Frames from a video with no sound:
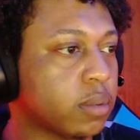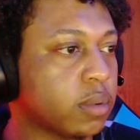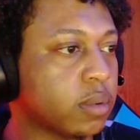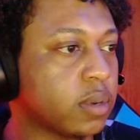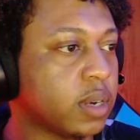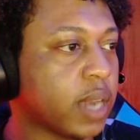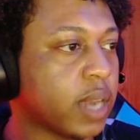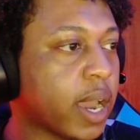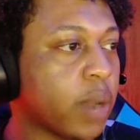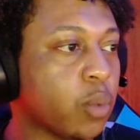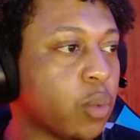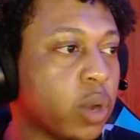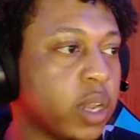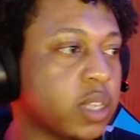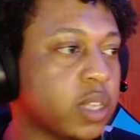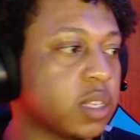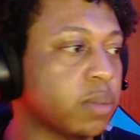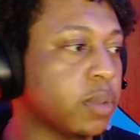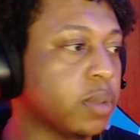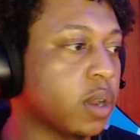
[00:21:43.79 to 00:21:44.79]
not wanting
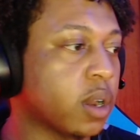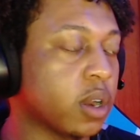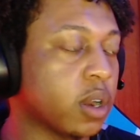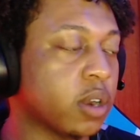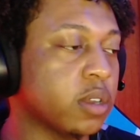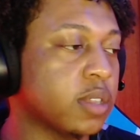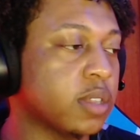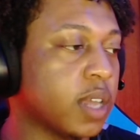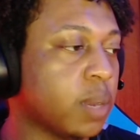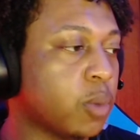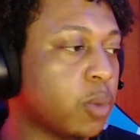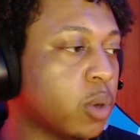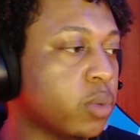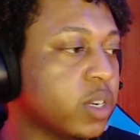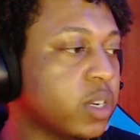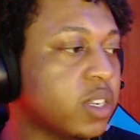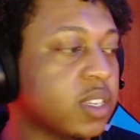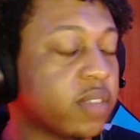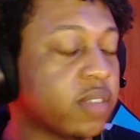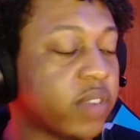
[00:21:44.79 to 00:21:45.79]
to be on earth anymore, which
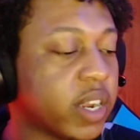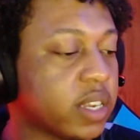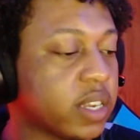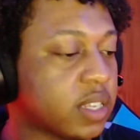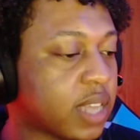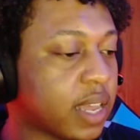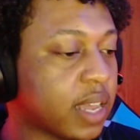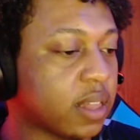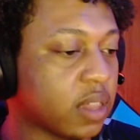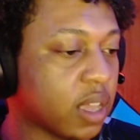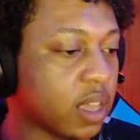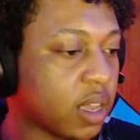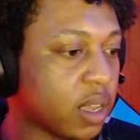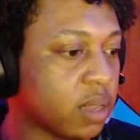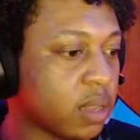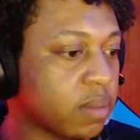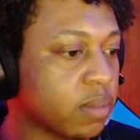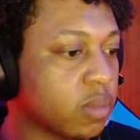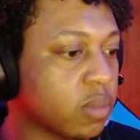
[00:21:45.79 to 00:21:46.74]
is a very sad thing,